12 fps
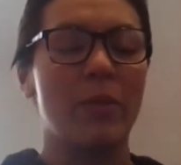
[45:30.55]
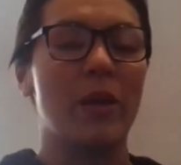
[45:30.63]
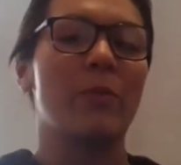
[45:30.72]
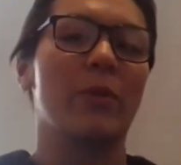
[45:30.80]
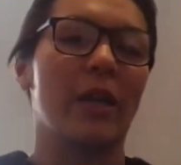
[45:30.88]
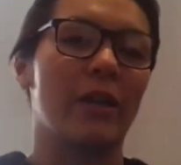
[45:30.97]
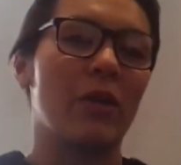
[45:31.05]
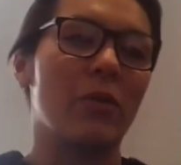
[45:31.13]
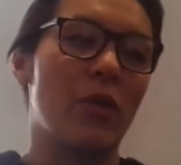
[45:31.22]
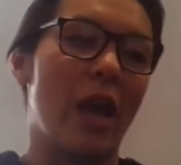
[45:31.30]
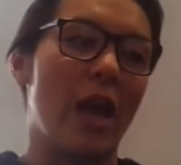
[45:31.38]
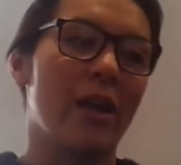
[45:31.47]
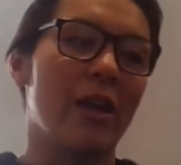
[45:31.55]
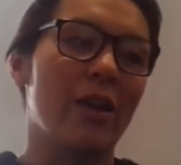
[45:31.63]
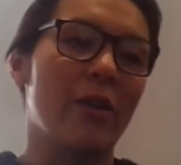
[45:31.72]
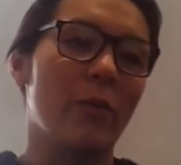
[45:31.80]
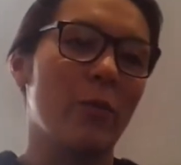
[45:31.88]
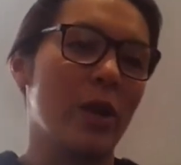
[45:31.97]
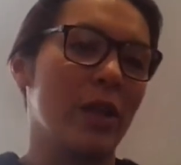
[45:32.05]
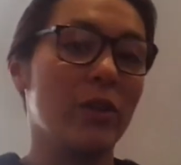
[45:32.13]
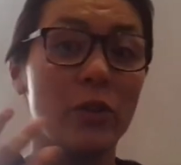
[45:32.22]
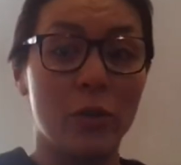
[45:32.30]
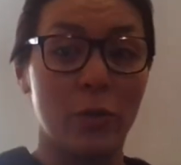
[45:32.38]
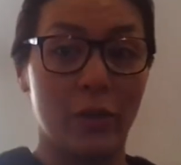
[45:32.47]
People like you that went,
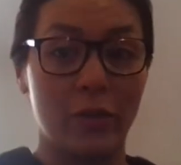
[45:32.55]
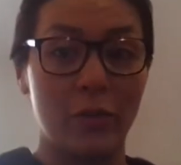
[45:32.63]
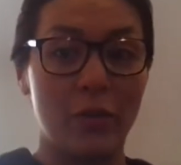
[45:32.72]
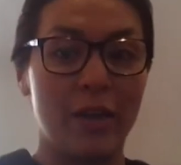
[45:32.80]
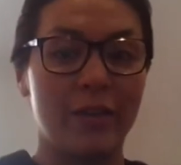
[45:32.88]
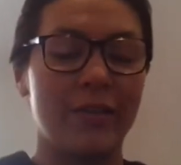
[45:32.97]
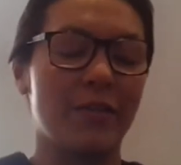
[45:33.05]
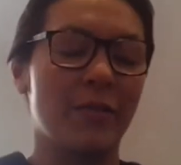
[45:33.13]
you can do this